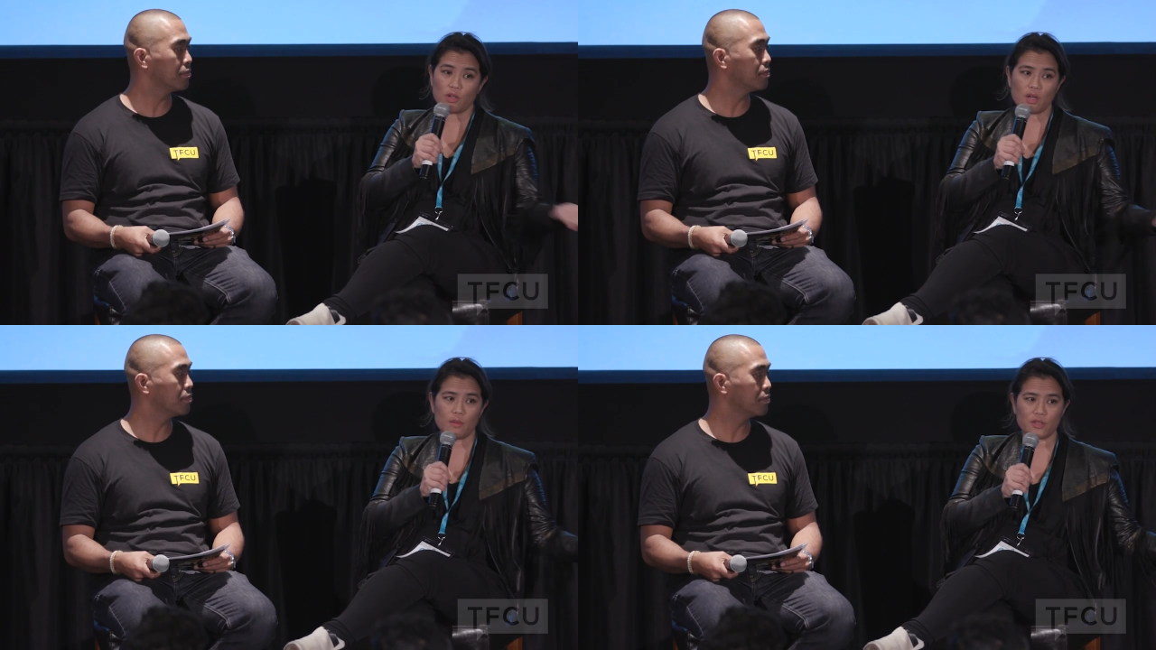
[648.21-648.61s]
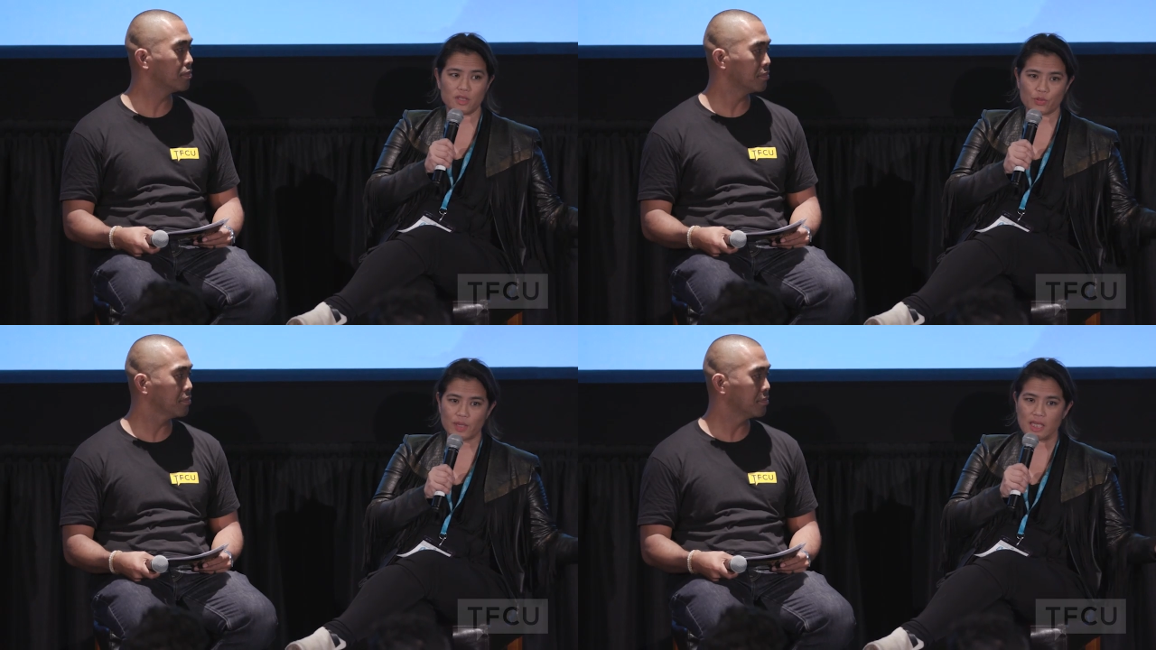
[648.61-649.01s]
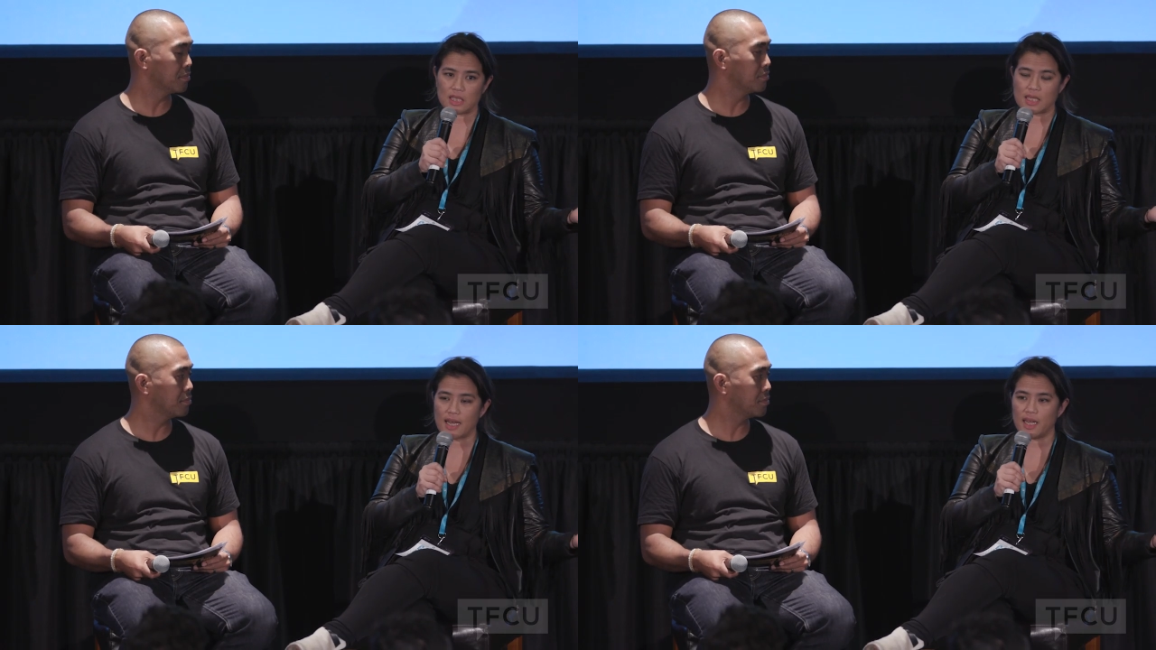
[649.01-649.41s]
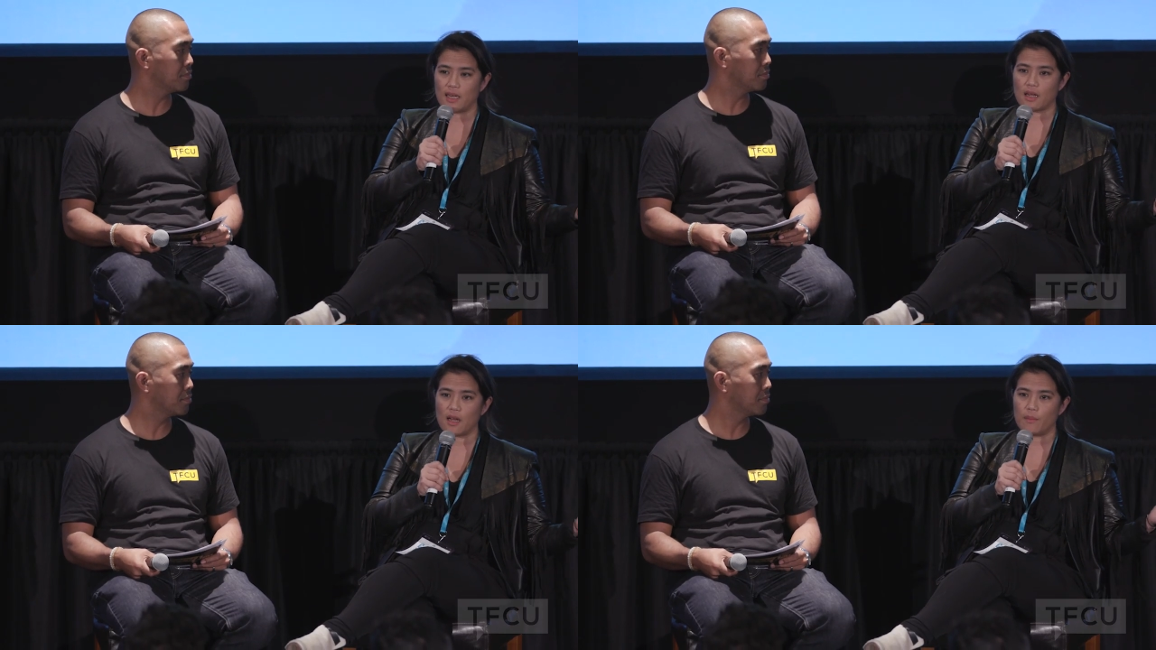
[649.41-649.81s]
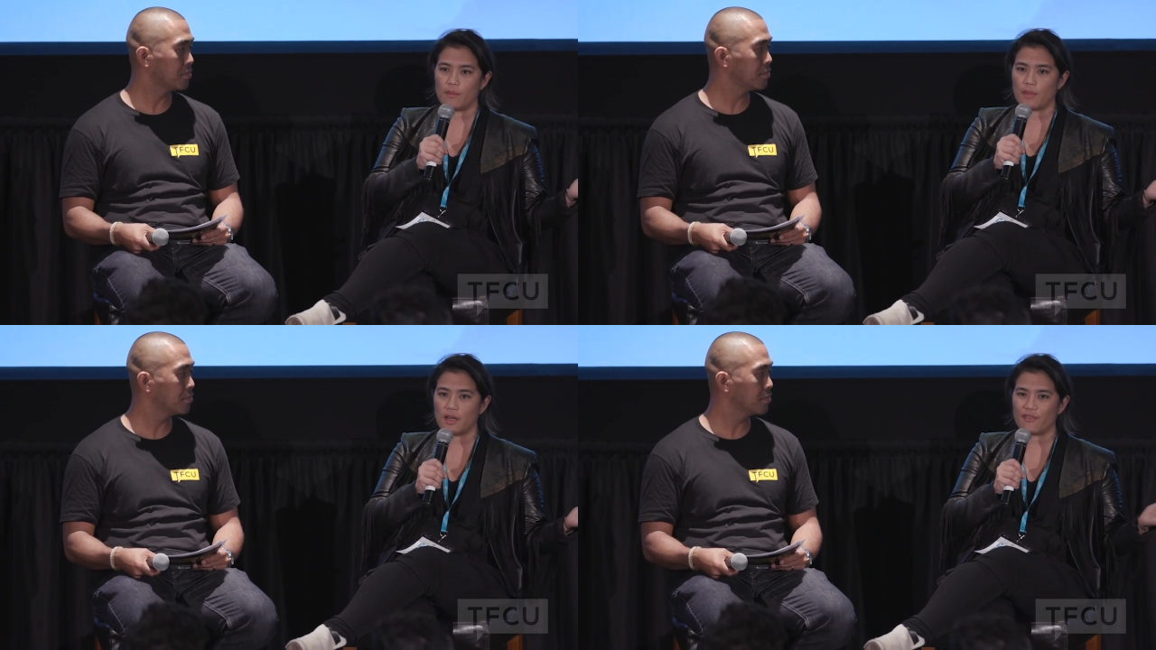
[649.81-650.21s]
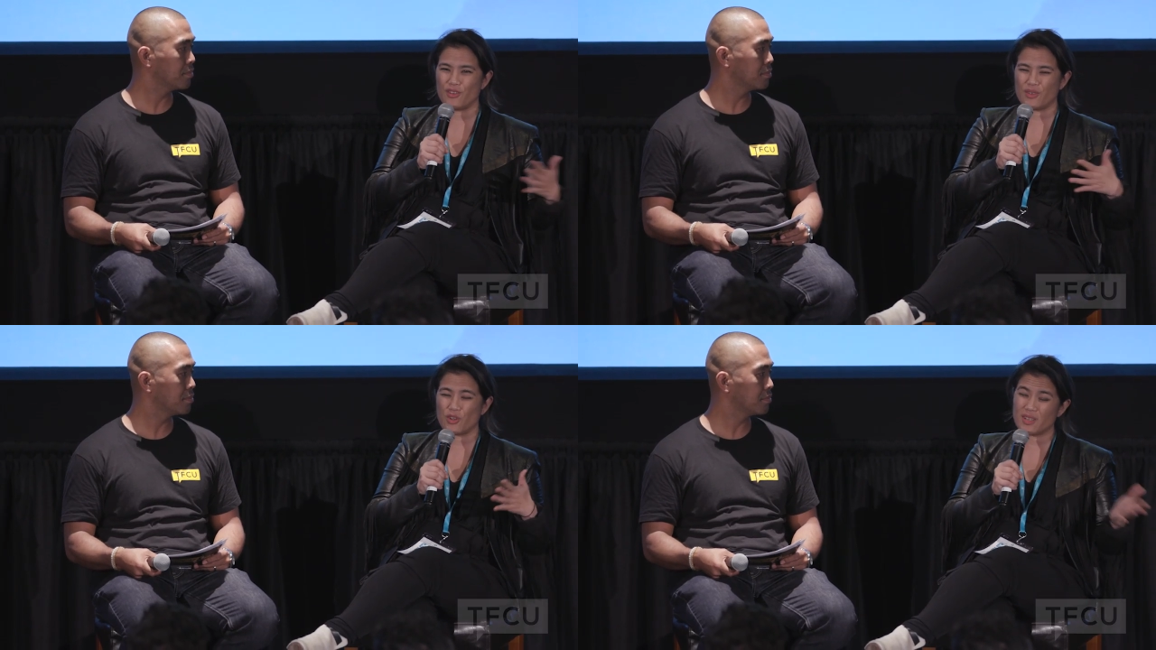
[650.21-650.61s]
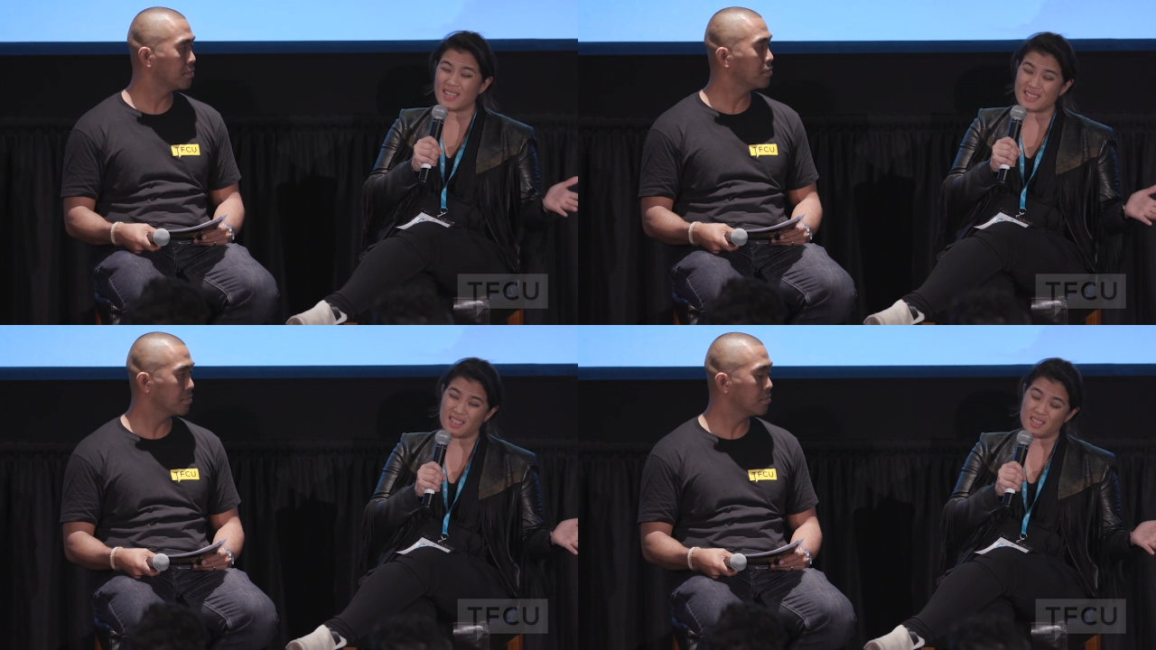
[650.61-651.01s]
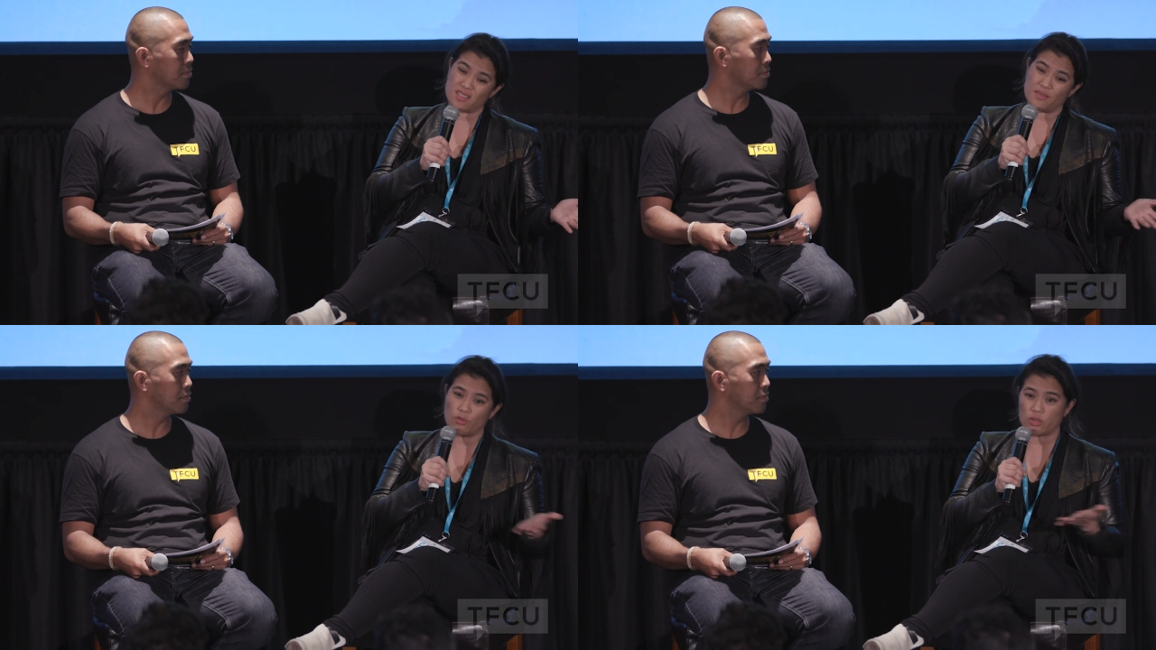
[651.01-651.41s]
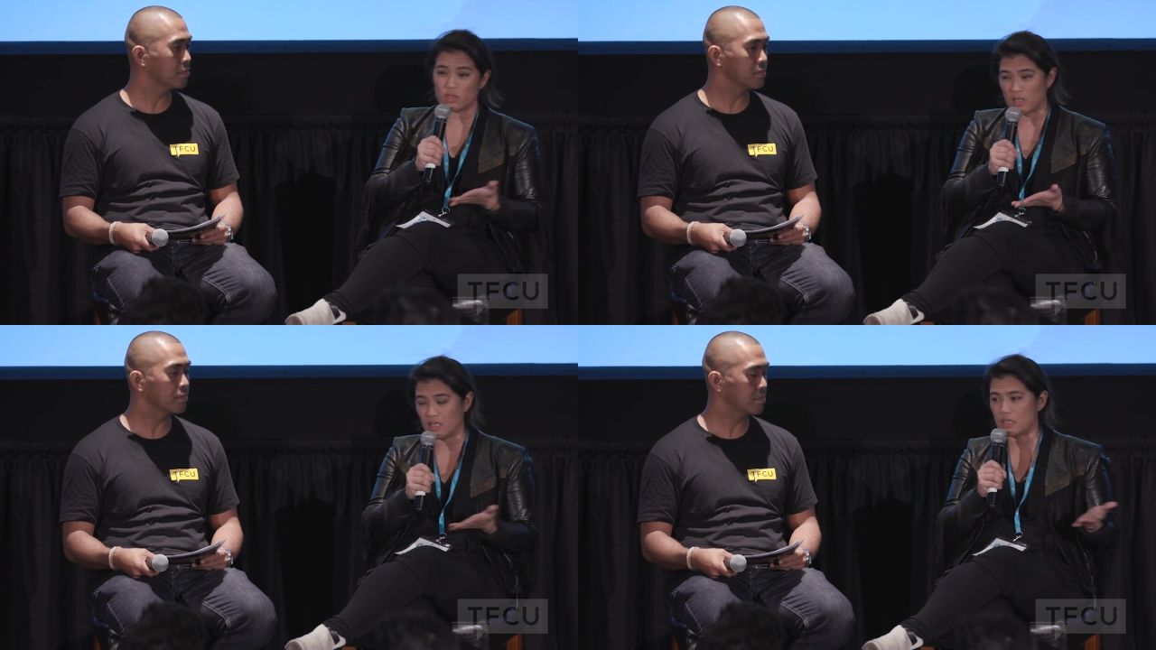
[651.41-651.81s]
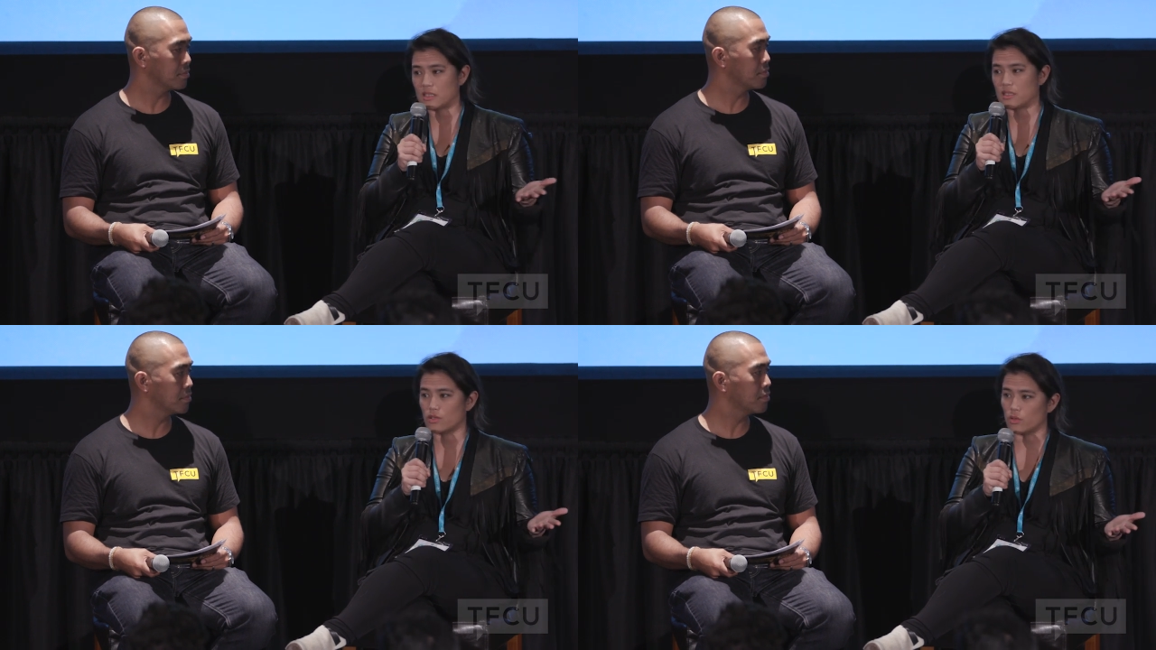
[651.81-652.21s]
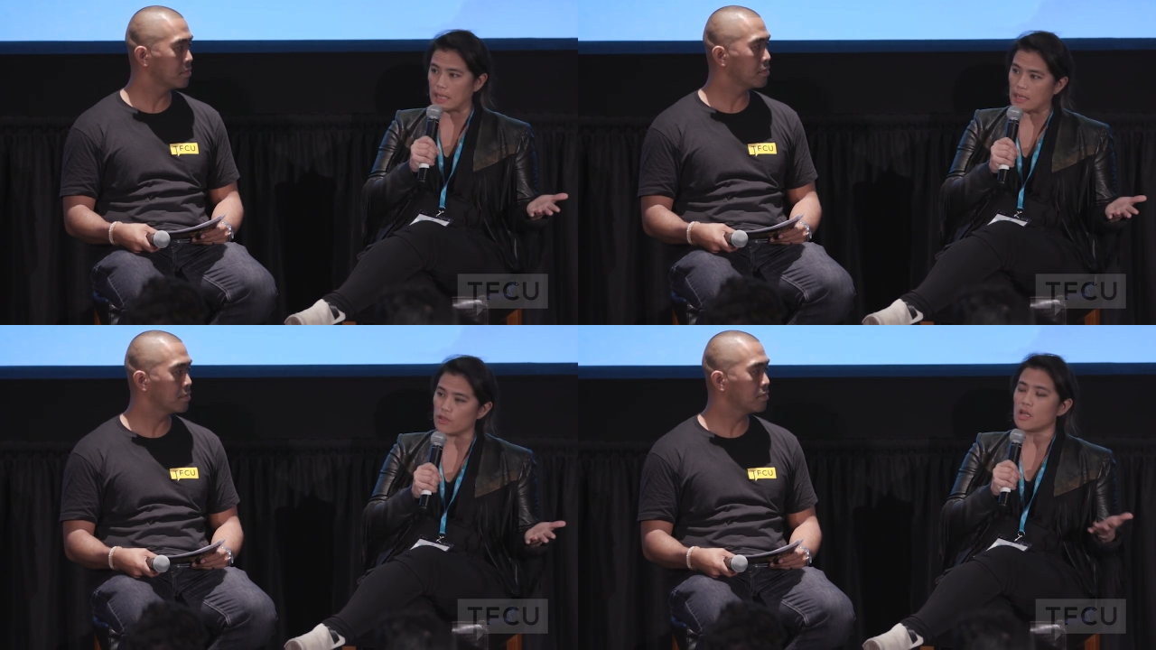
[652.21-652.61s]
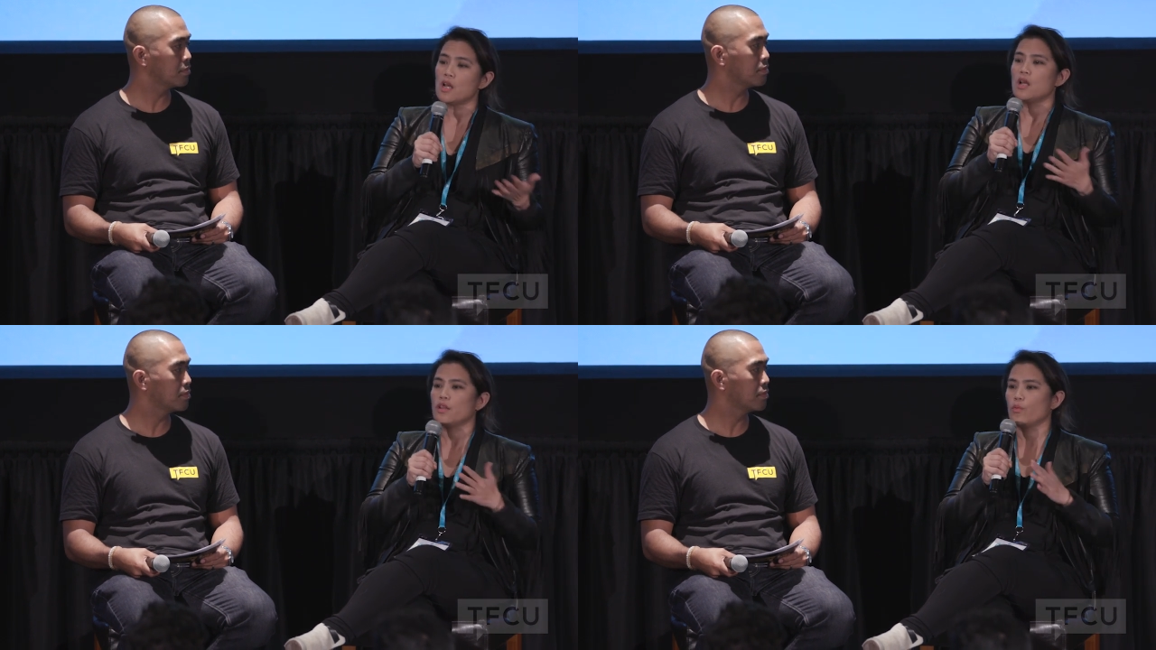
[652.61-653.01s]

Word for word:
Speaker 1: all of you come to the screening tonight, um, and if you couldn't get tickets, unfortunately, because it's sold out,